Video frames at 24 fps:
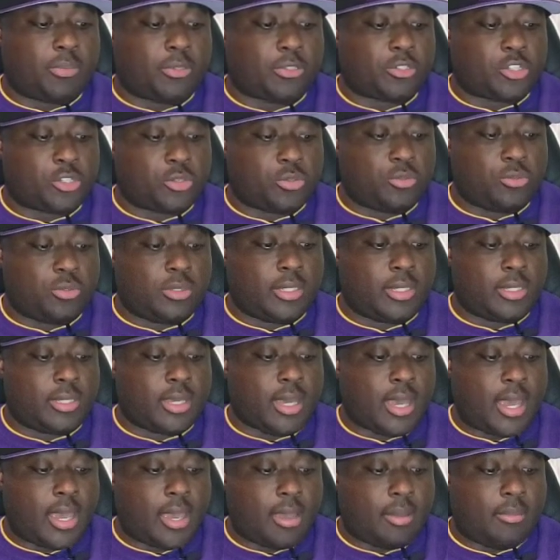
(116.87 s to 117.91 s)
patchouli,
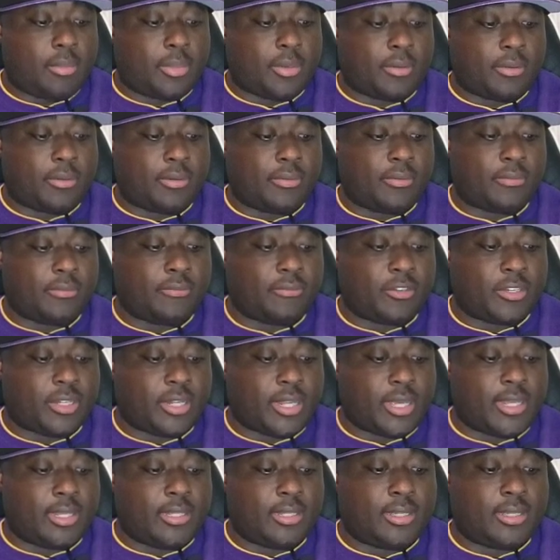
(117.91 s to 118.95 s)
amber,
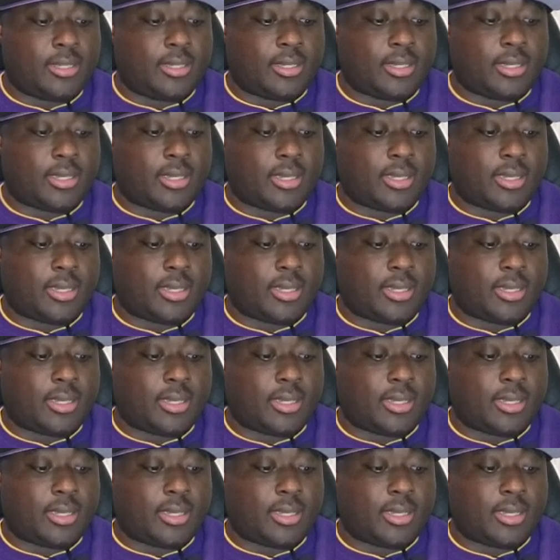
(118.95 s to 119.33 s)
vanilla,